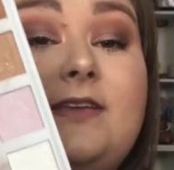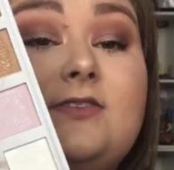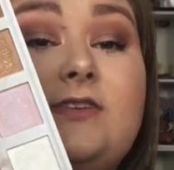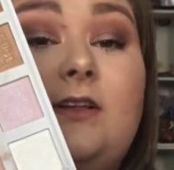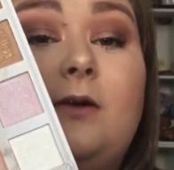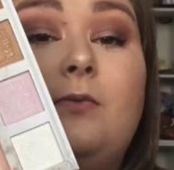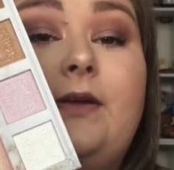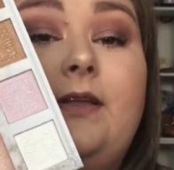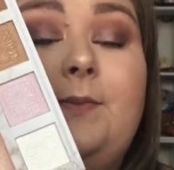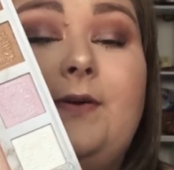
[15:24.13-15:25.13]
but they still are
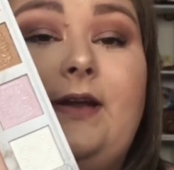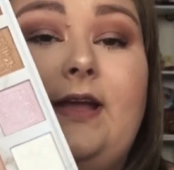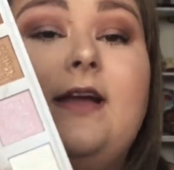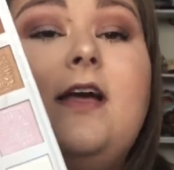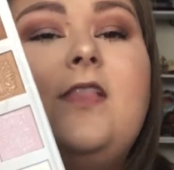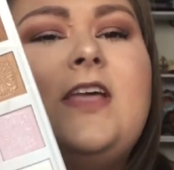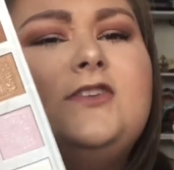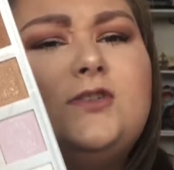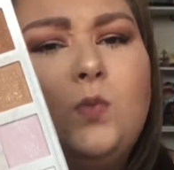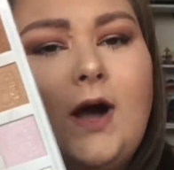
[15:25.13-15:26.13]
really pretty. They
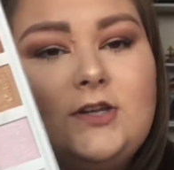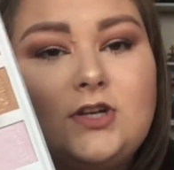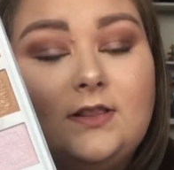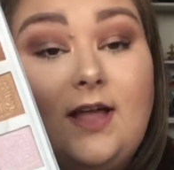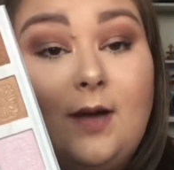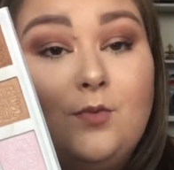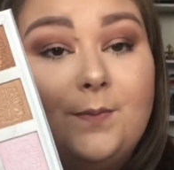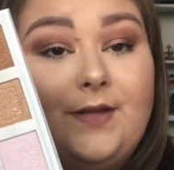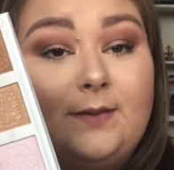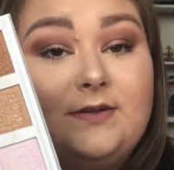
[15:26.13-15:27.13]
swatch a lot
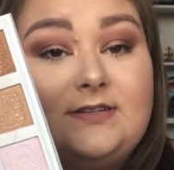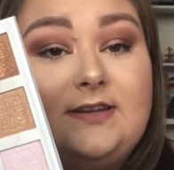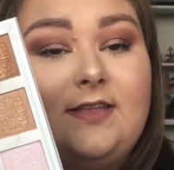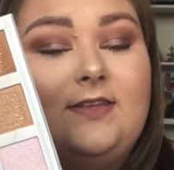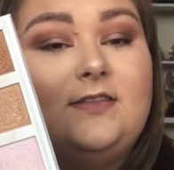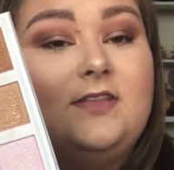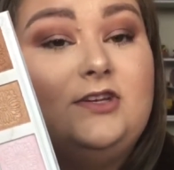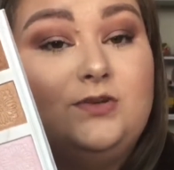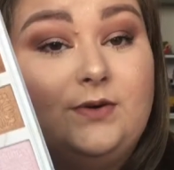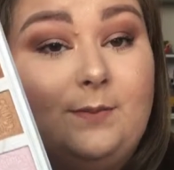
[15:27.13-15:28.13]
more pigmented, I think, than they
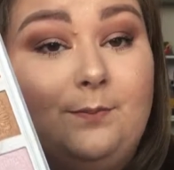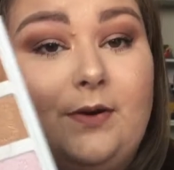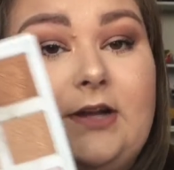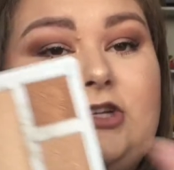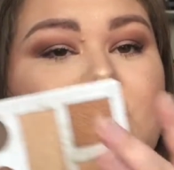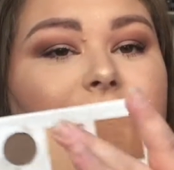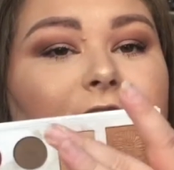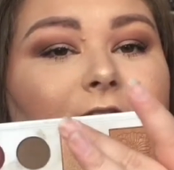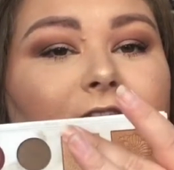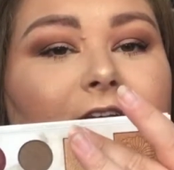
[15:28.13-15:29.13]
do on a brush on
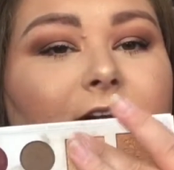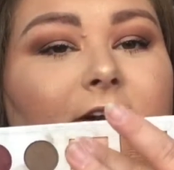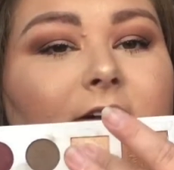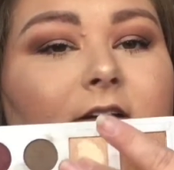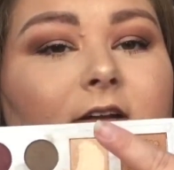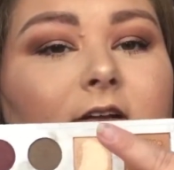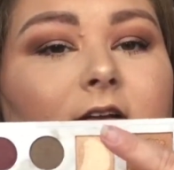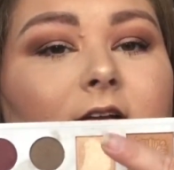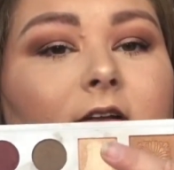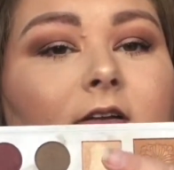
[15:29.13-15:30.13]
your finger.
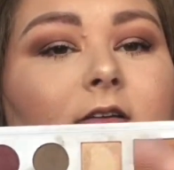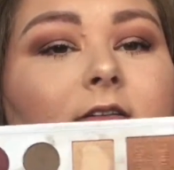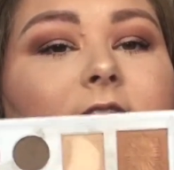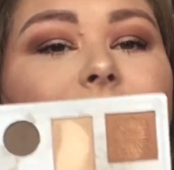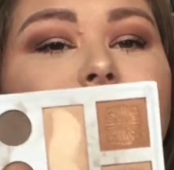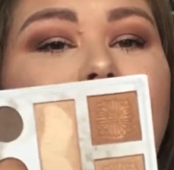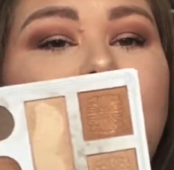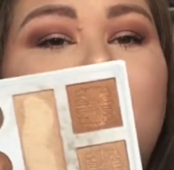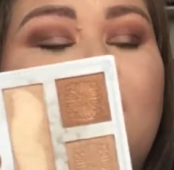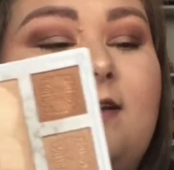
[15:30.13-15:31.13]
See, like
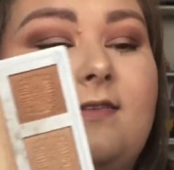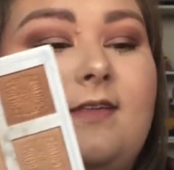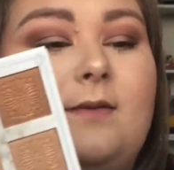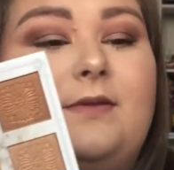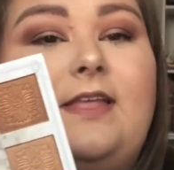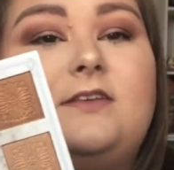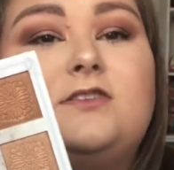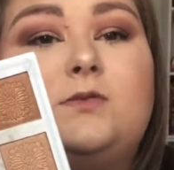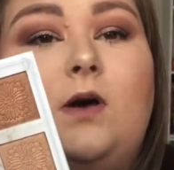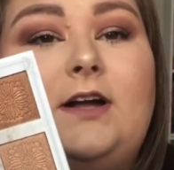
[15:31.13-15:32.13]
you can kind of see, but they
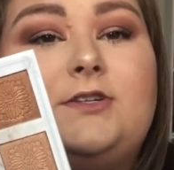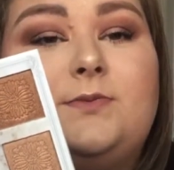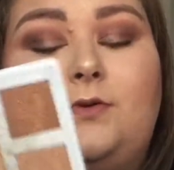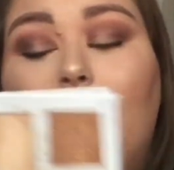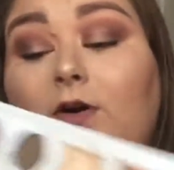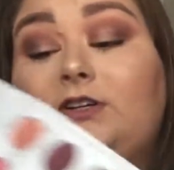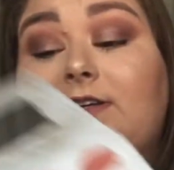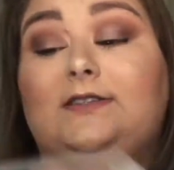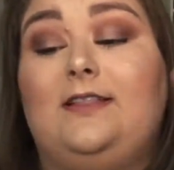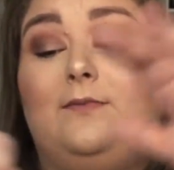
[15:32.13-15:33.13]
swatch
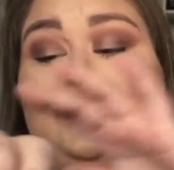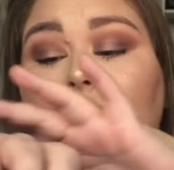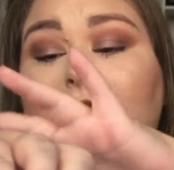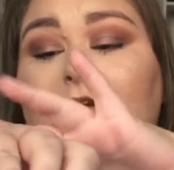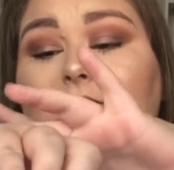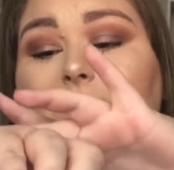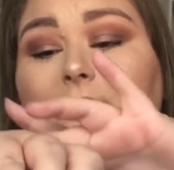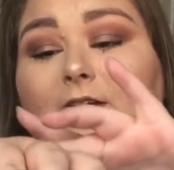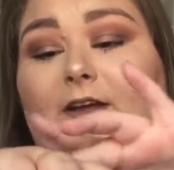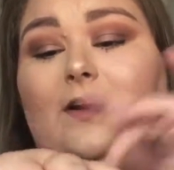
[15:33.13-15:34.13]
gorgeous. And then when you do it on your
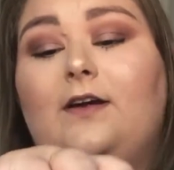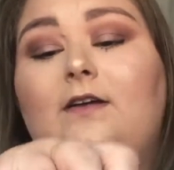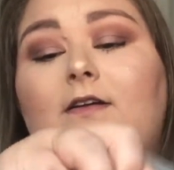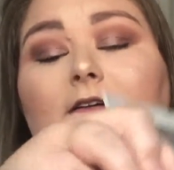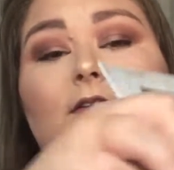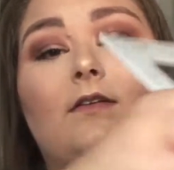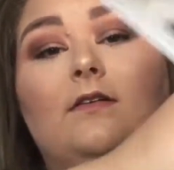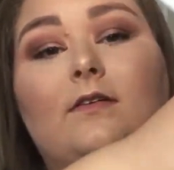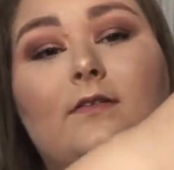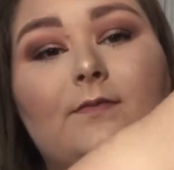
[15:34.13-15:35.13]
finger,
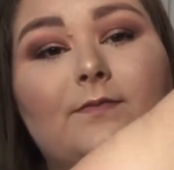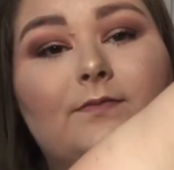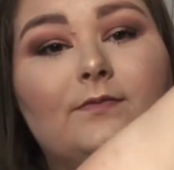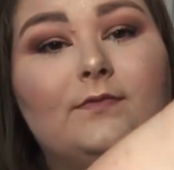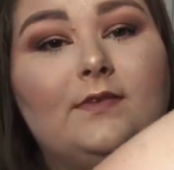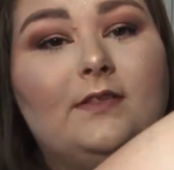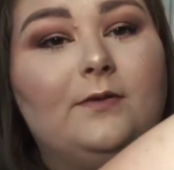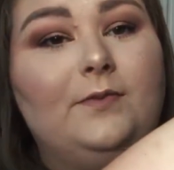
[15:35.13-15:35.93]
see, they're